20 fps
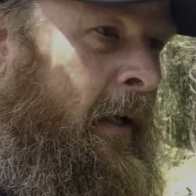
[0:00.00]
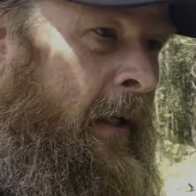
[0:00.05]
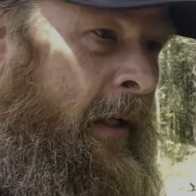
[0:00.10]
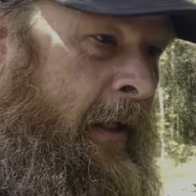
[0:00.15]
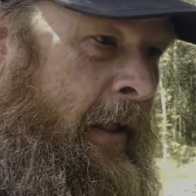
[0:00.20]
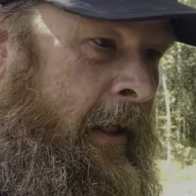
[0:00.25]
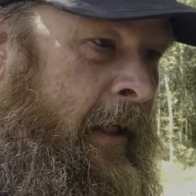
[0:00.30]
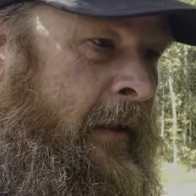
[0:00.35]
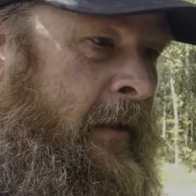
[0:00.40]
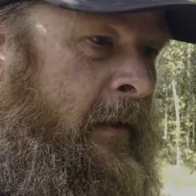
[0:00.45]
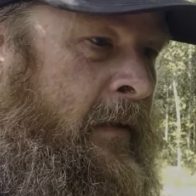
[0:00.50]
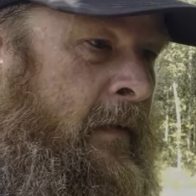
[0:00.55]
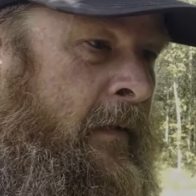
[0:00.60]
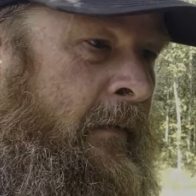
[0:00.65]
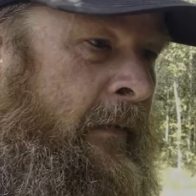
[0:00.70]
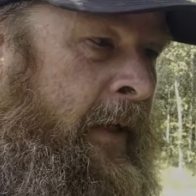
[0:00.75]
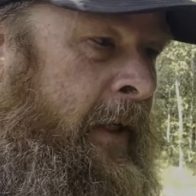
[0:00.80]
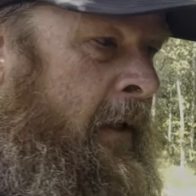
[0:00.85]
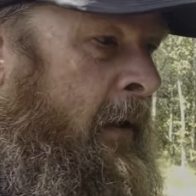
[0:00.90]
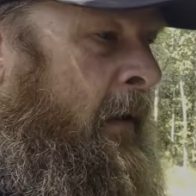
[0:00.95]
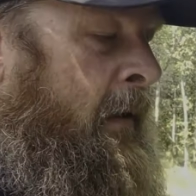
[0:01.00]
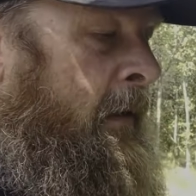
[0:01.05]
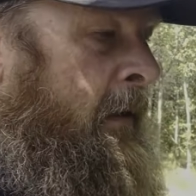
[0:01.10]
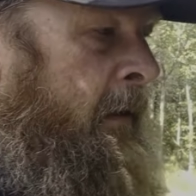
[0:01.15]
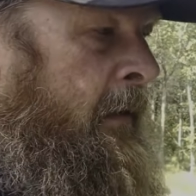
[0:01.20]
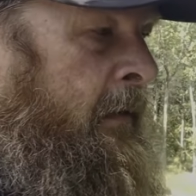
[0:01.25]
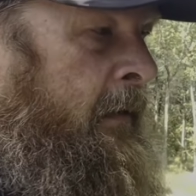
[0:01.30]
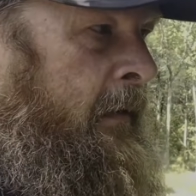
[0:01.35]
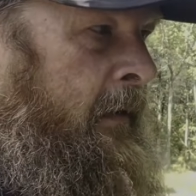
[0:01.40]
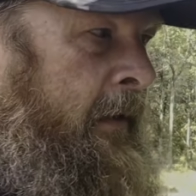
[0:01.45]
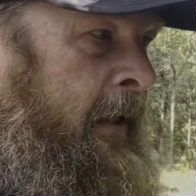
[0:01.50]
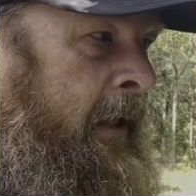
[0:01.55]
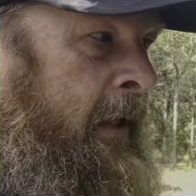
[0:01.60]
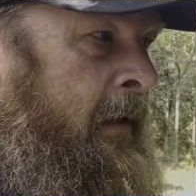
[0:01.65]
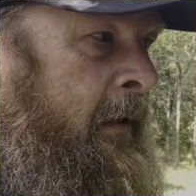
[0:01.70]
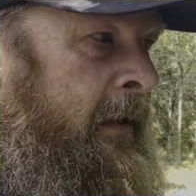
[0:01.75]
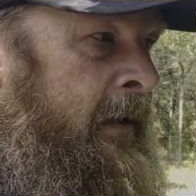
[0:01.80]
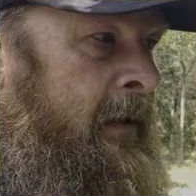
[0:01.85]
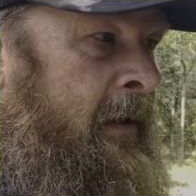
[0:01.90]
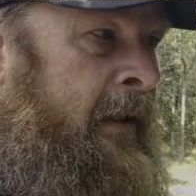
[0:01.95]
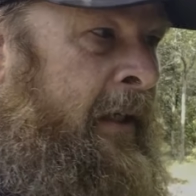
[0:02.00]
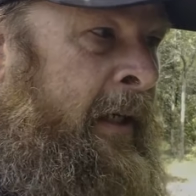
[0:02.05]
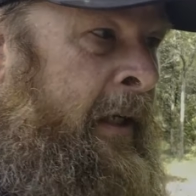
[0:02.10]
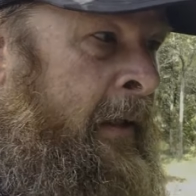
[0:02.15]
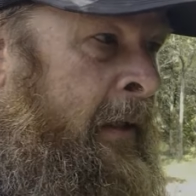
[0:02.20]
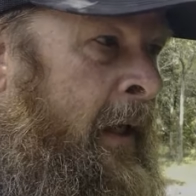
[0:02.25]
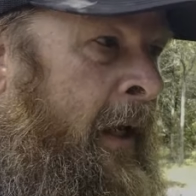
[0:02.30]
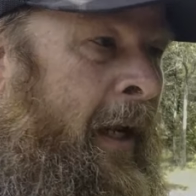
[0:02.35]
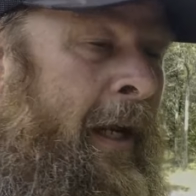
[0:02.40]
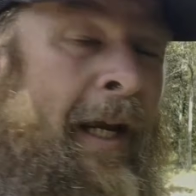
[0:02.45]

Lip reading: I got the surveyor to kind of look at the land.